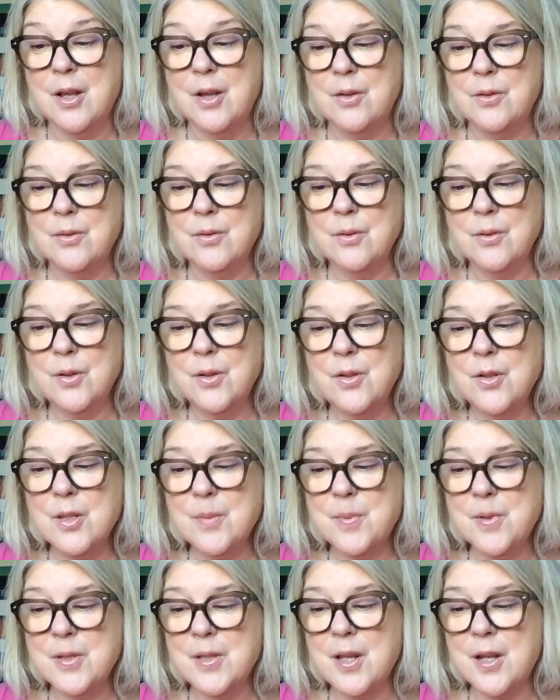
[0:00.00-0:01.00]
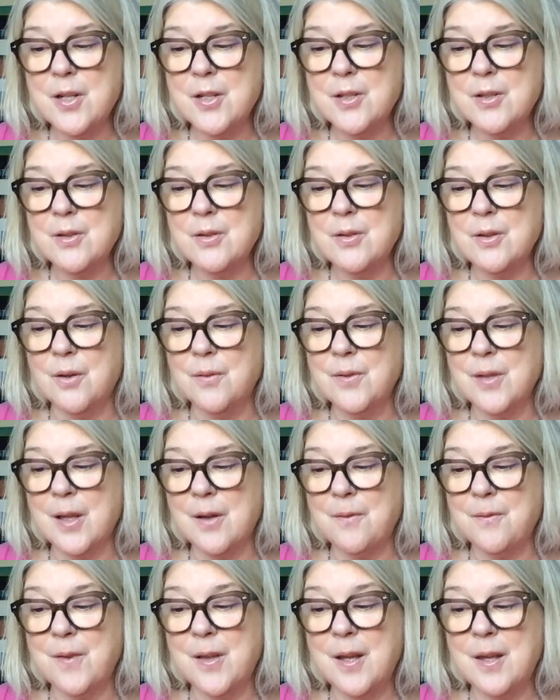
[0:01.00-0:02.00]
nor lose possession of
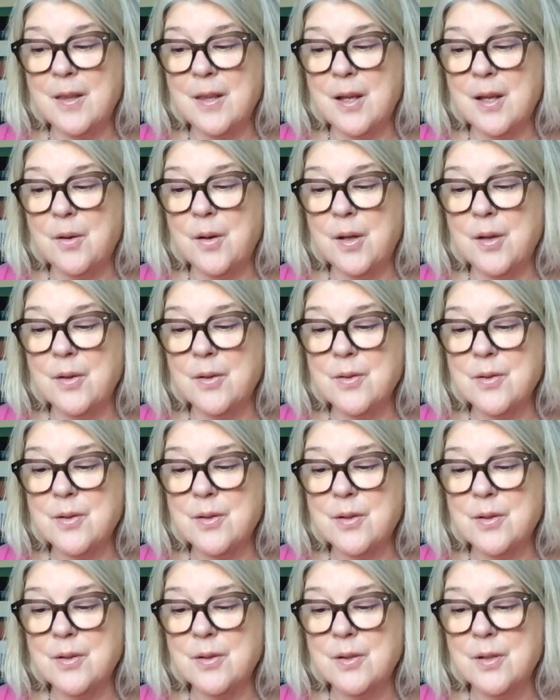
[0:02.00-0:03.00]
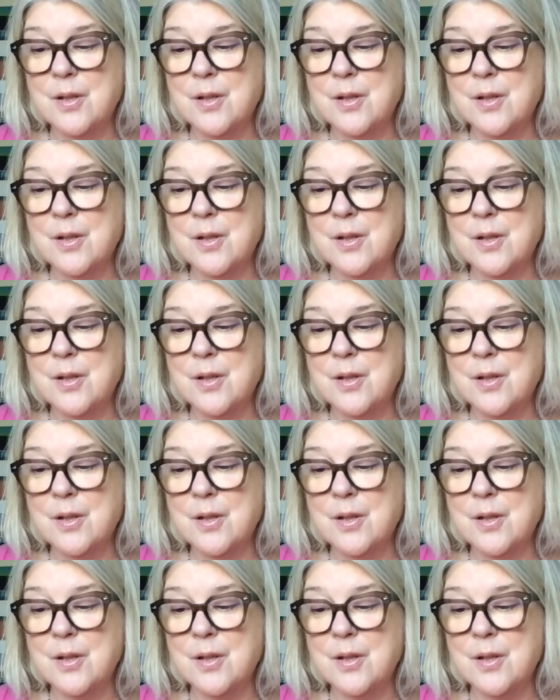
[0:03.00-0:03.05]
that fair thou owest,